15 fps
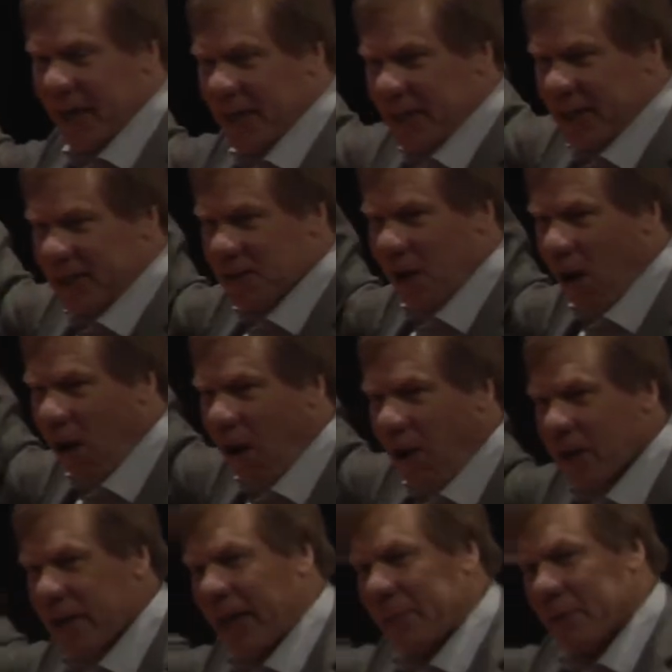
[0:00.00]
and these all
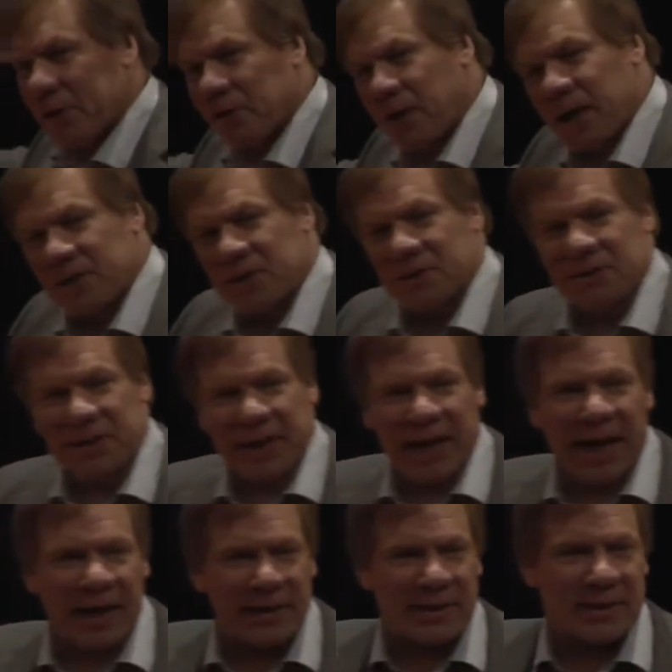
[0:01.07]
came across your
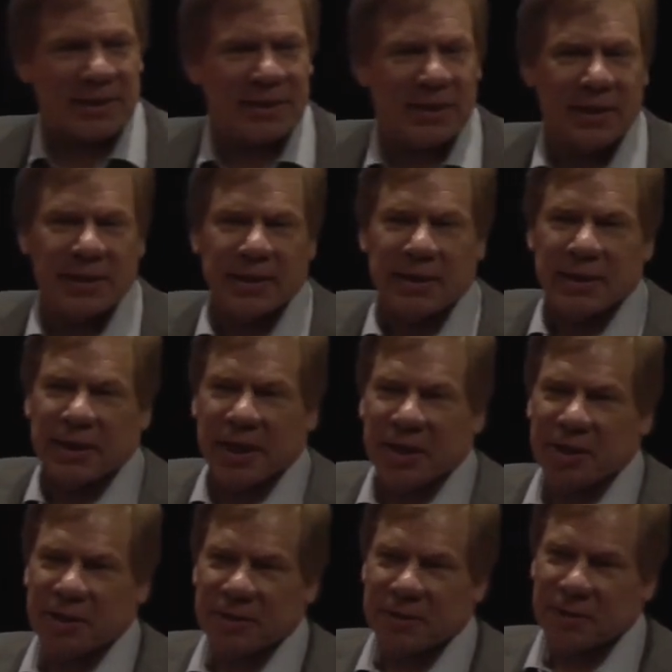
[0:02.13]
desk, and
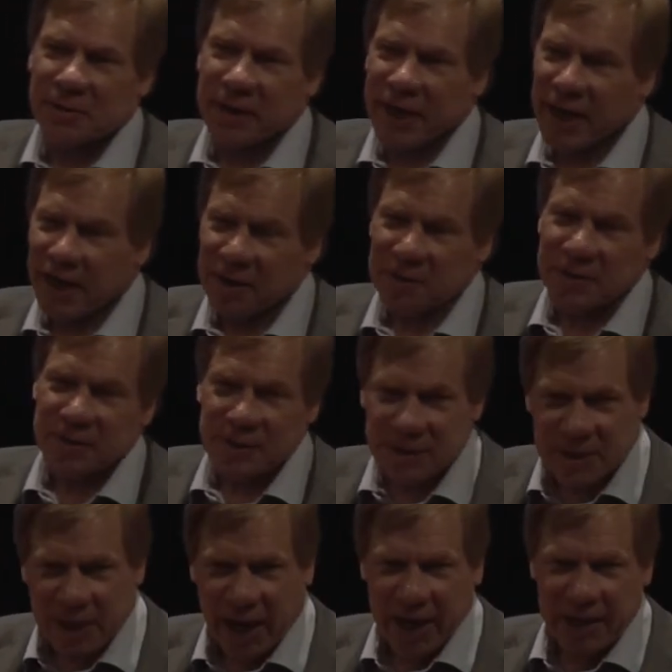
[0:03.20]
you're doing health,
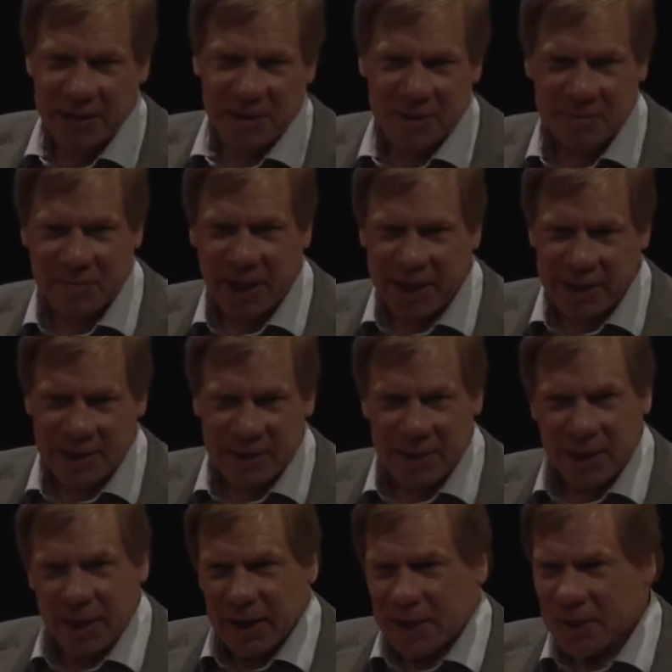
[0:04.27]
science, and medicine,
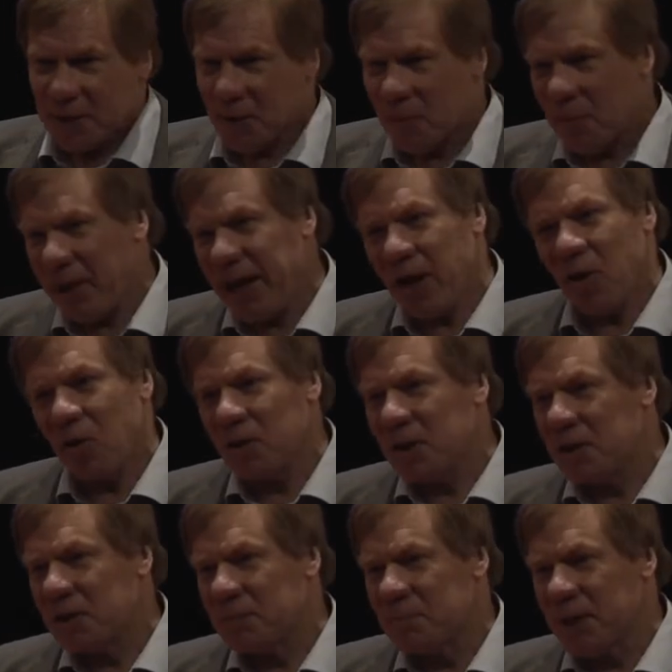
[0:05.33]
you may only
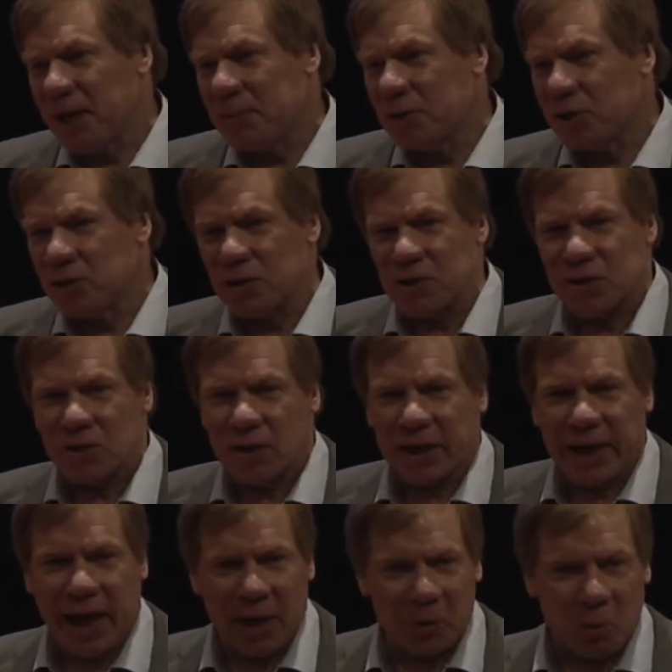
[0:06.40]
be able to do a
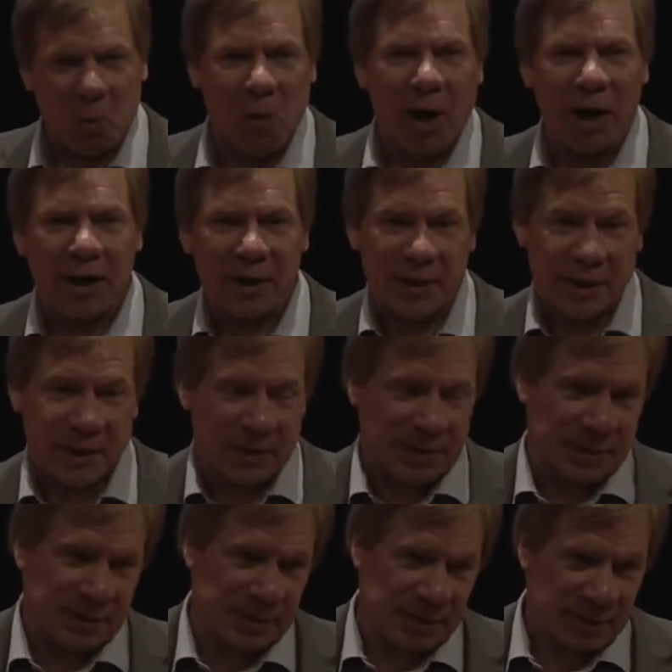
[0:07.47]
story on one of
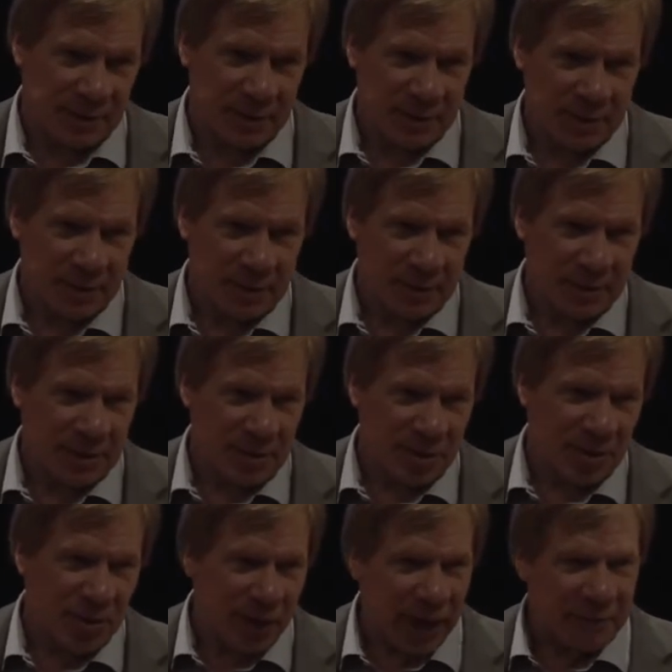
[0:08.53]
these. And so
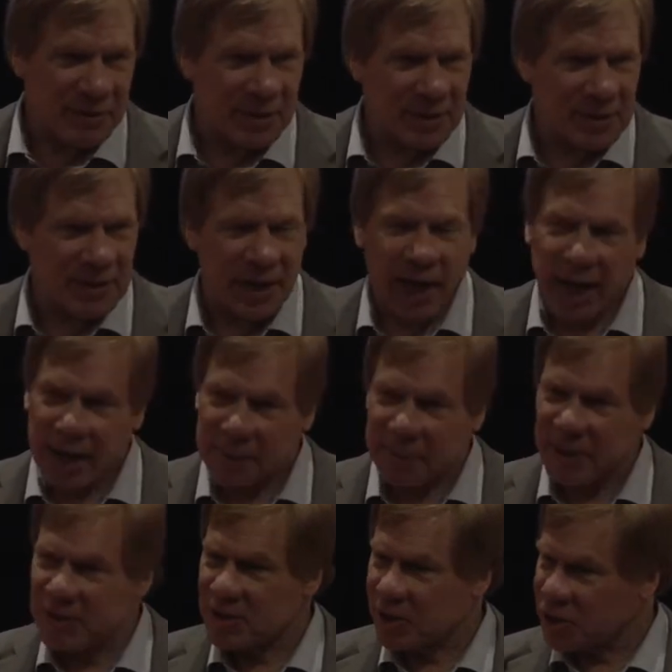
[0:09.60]
you have to decide,
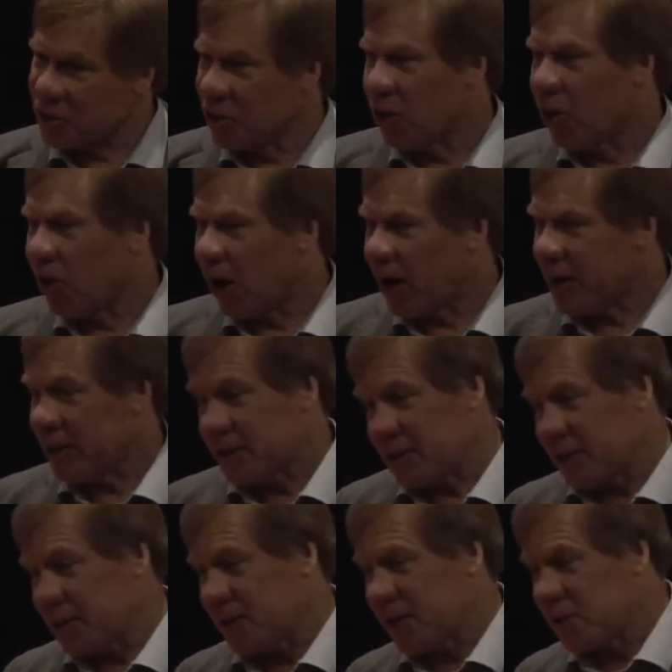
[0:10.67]
based on your audience
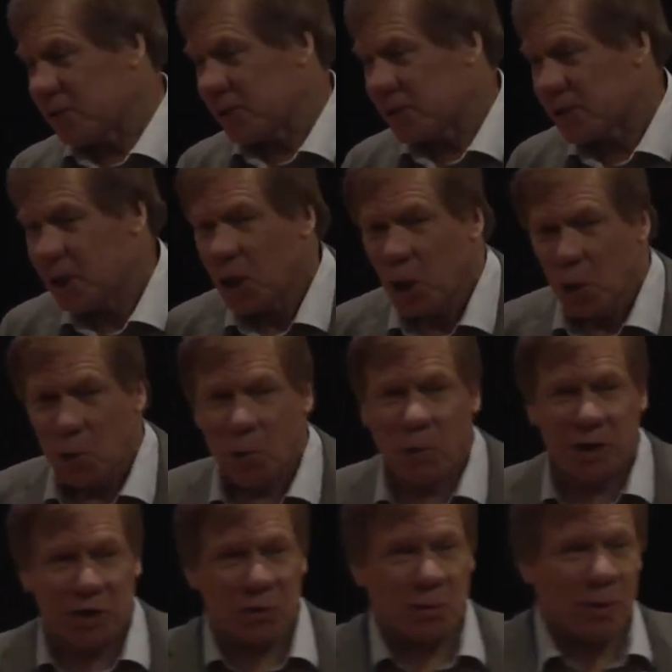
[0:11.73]
and its interests,
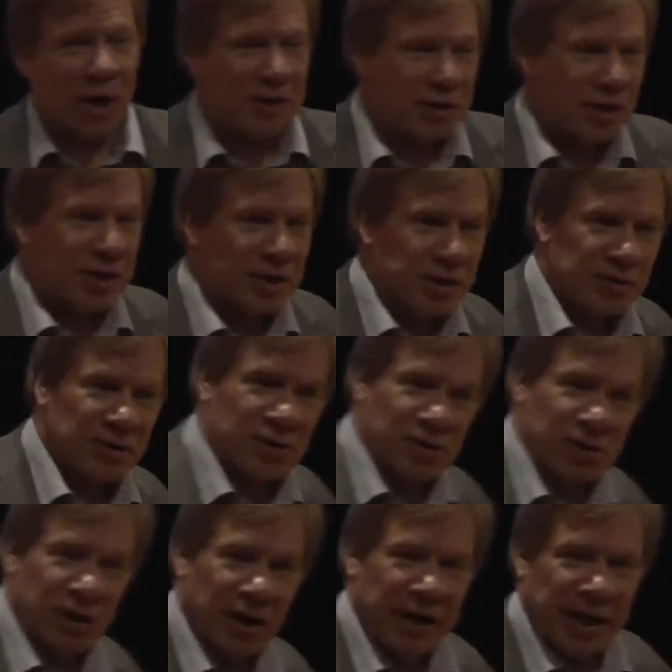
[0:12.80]
which one you're going to do a
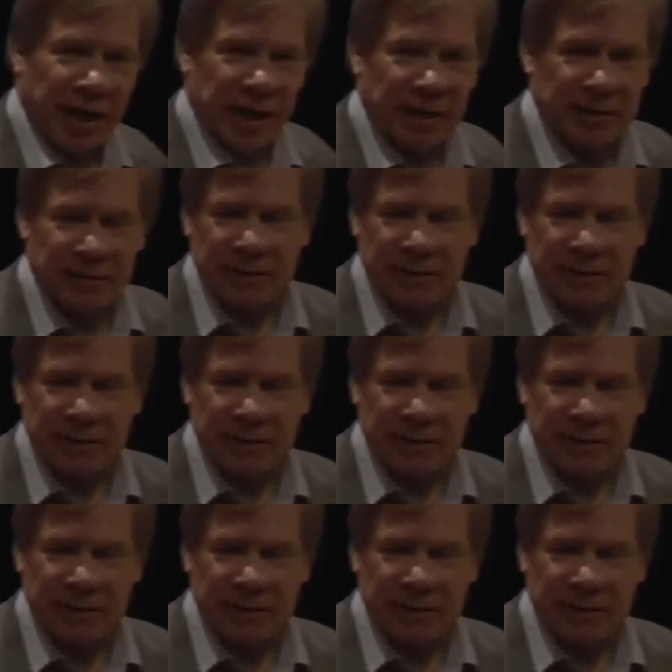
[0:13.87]
story on.